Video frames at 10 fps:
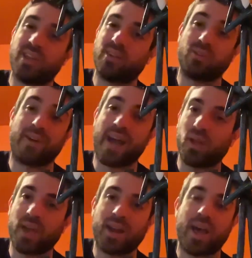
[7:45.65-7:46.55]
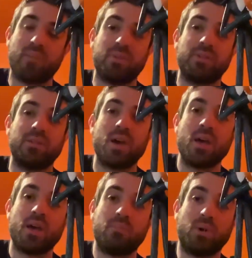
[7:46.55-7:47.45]
I don't know how that happened,
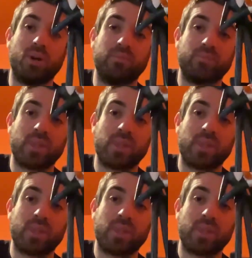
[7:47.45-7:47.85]
but